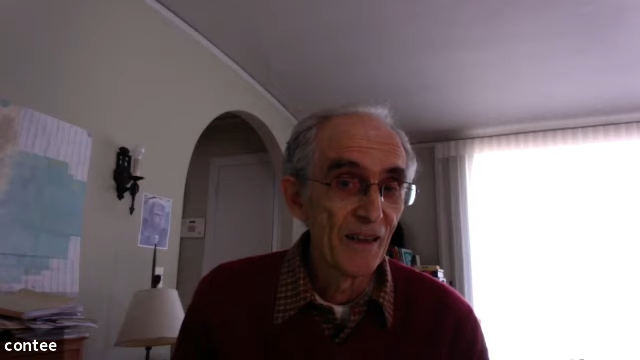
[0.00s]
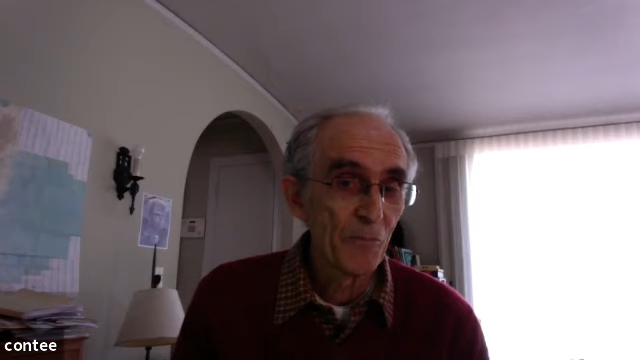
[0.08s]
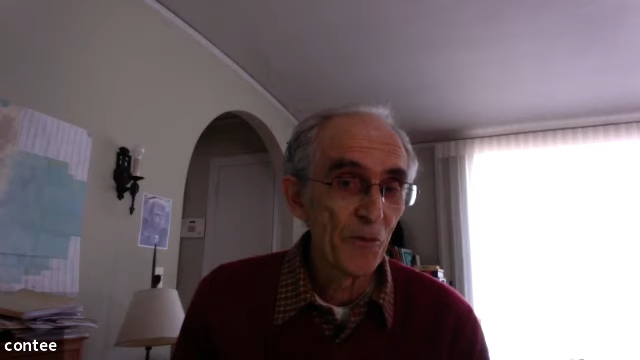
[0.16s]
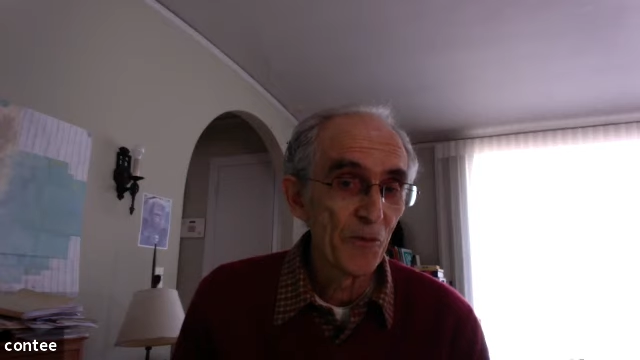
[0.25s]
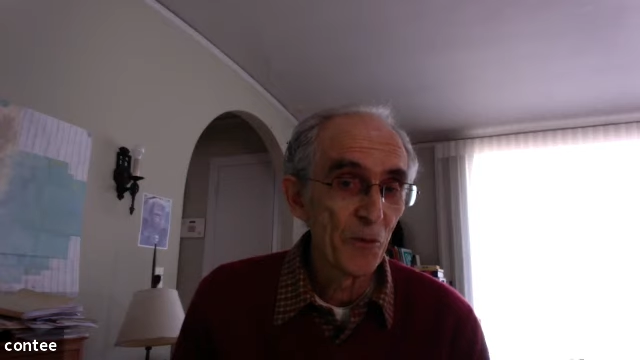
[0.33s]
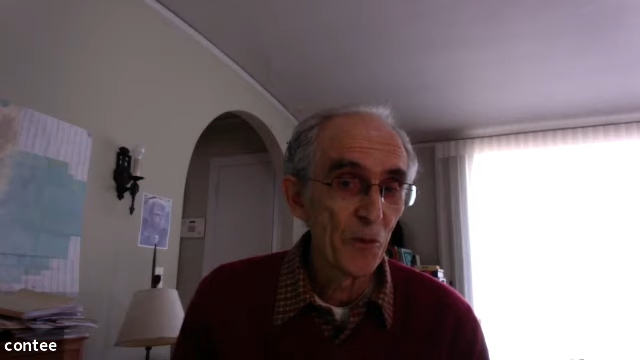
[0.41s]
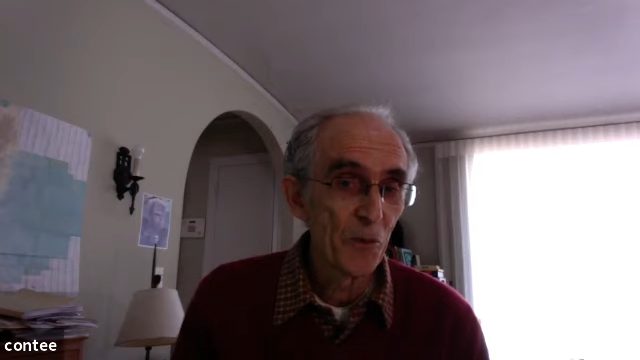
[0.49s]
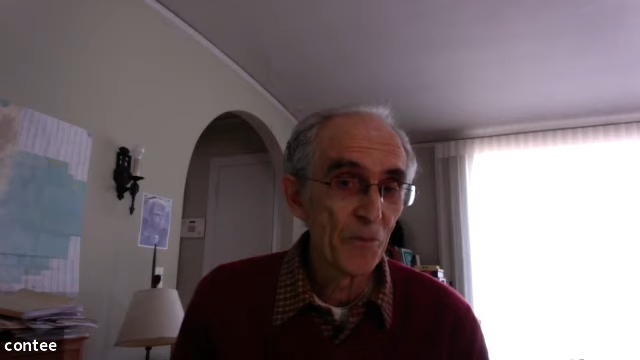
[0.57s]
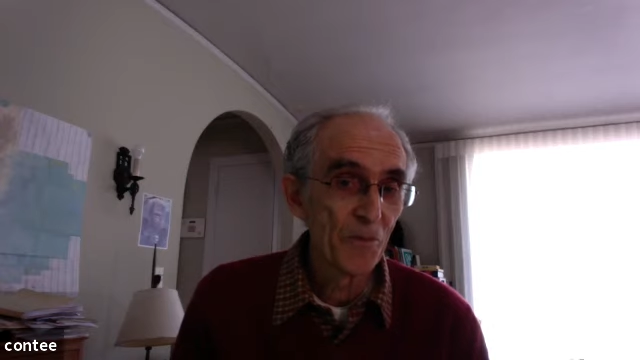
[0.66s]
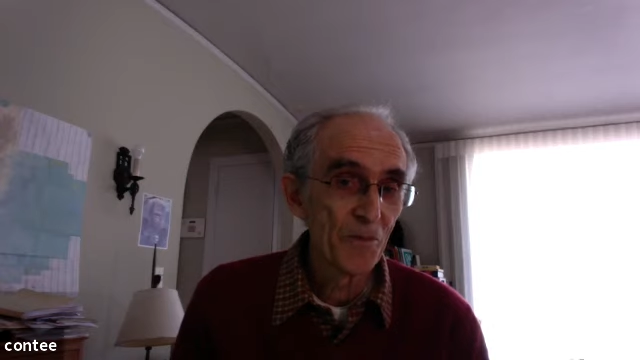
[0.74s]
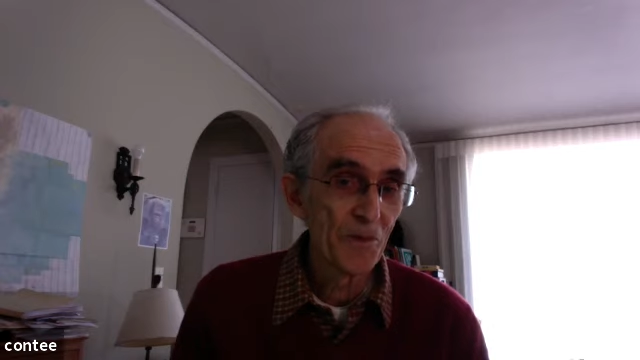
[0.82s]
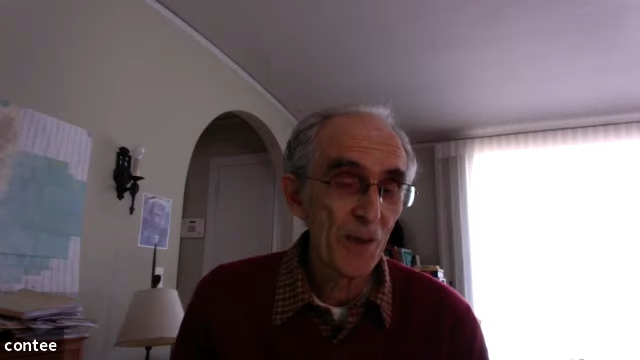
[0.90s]
before
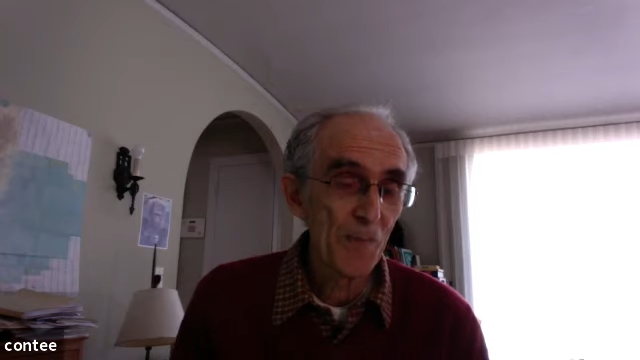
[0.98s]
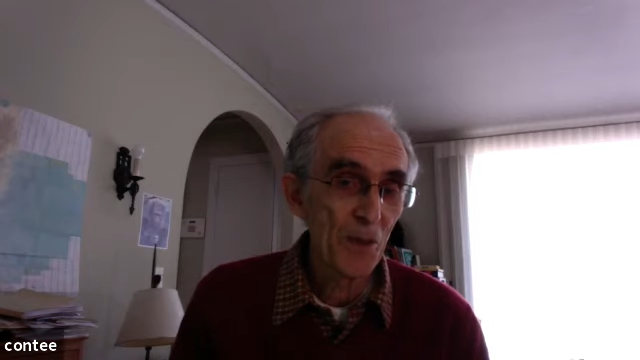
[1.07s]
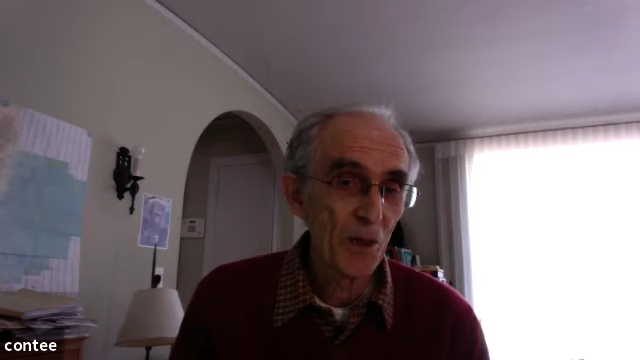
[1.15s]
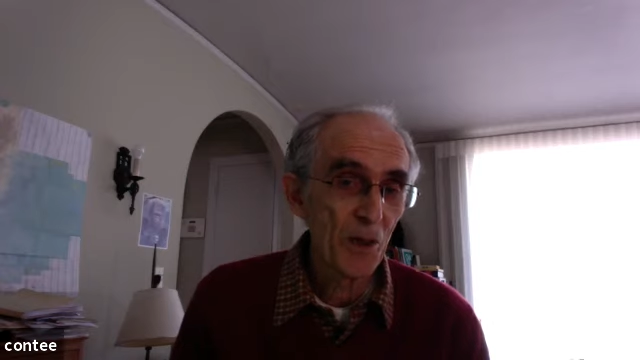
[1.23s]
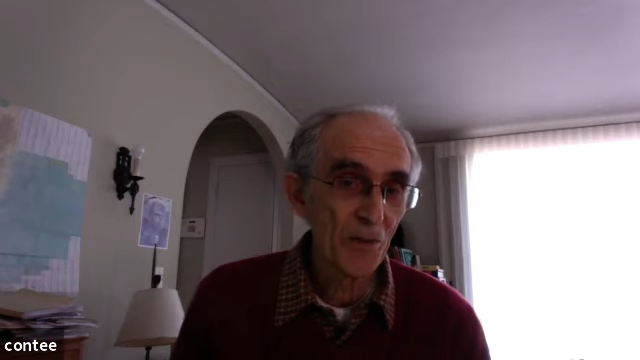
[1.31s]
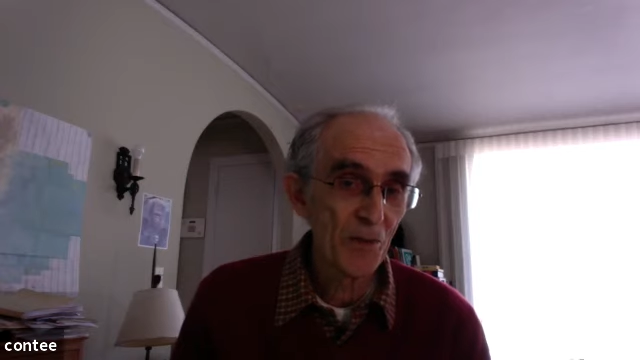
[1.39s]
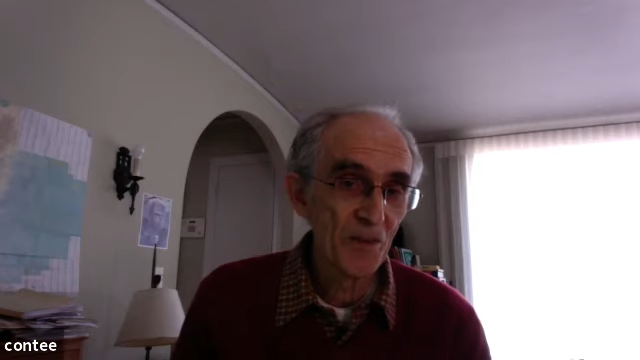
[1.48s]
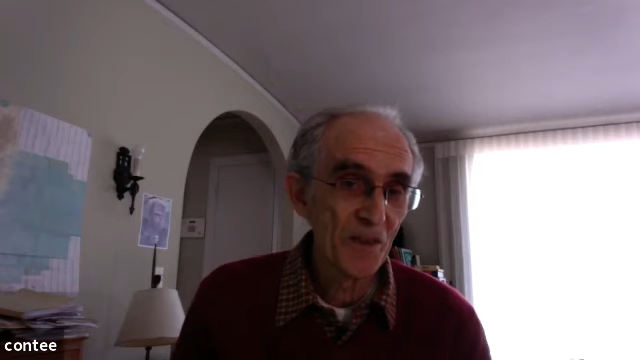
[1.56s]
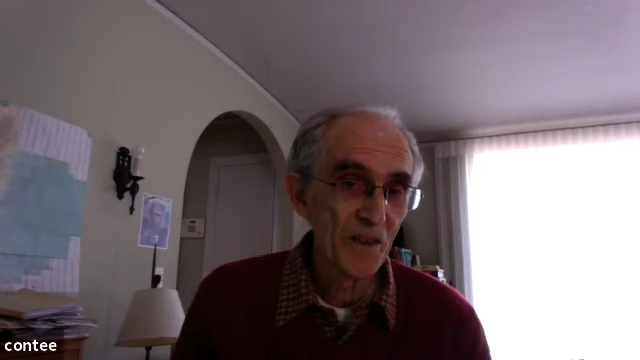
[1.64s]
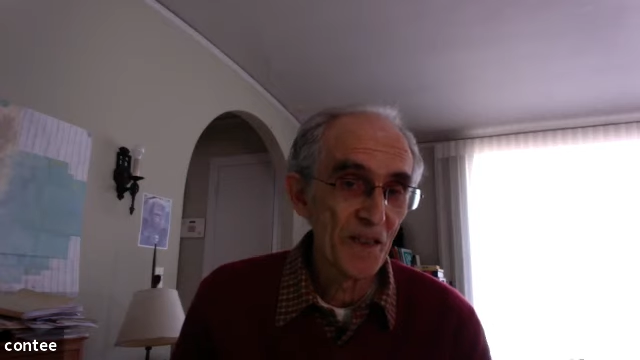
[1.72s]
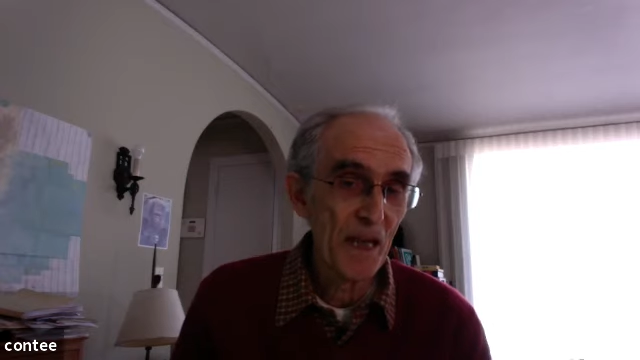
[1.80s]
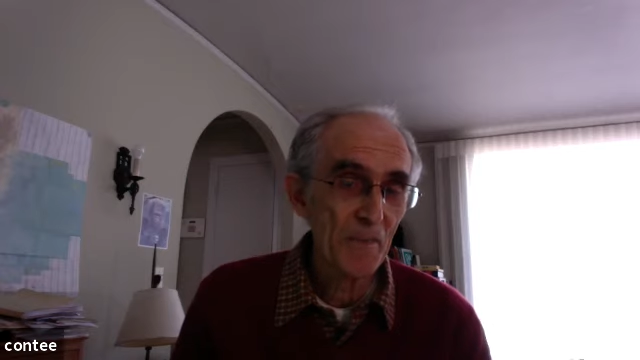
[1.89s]
TPR,
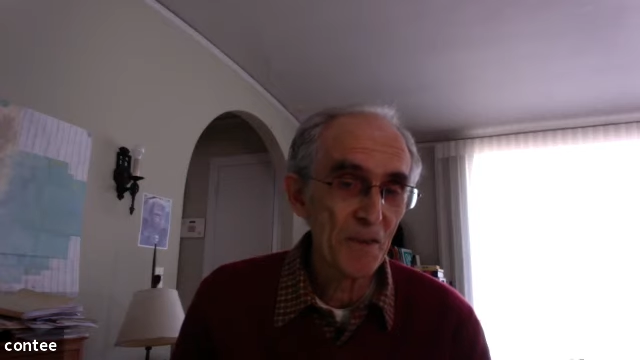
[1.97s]
the name